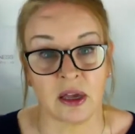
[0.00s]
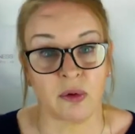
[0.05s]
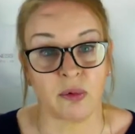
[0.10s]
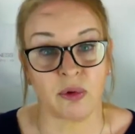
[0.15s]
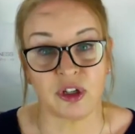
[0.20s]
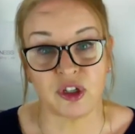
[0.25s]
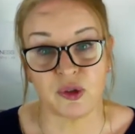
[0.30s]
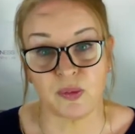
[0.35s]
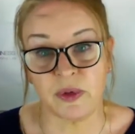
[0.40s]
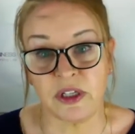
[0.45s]

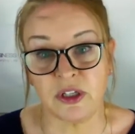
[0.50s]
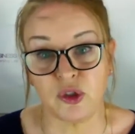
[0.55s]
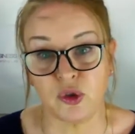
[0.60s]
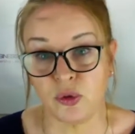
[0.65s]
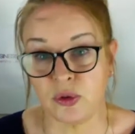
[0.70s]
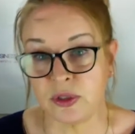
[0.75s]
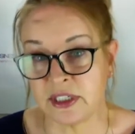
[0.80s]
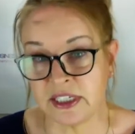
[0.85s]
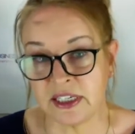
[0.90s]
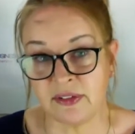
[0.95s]
which means
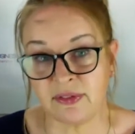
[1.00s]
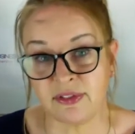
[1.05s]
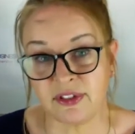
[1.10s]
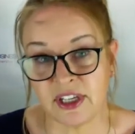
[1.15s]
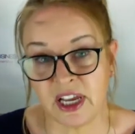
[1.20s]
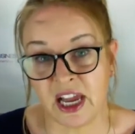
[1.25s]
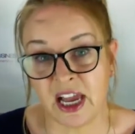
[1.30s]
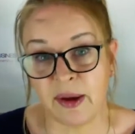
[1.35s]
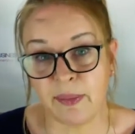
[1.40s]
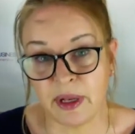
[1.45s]
you save
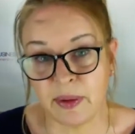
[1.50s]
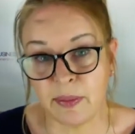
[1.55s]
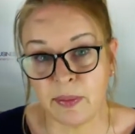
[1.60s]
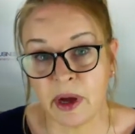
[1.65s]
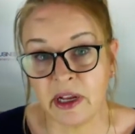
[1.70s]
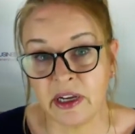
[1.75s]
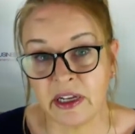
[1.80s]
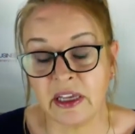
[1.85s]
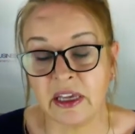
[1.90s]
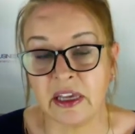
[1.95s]
time and
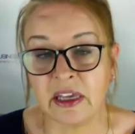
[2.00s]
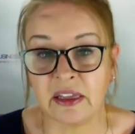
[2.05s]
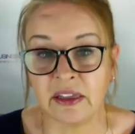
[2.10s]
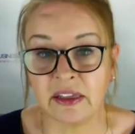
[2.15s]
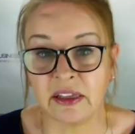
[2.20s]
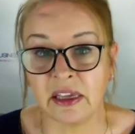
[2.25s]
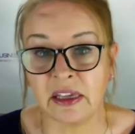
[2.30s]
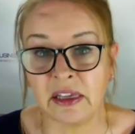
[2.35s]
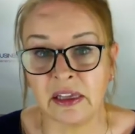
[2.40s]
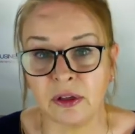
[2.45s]
money in
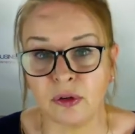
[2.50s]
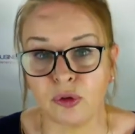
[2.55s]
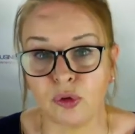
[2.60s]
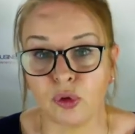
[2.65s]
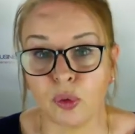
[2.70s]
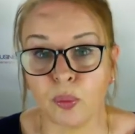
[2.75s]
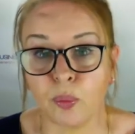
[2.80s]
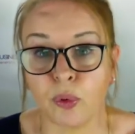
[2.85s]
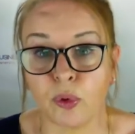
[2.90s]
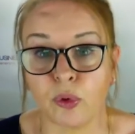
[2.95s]
getting to
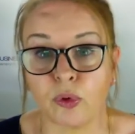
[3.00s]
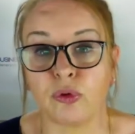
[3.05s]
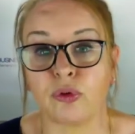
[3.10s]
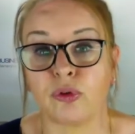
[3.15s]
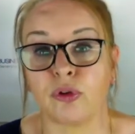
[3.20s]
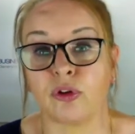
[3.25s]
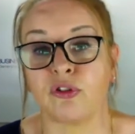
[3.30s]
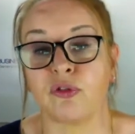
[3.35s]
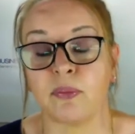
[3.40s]
the point of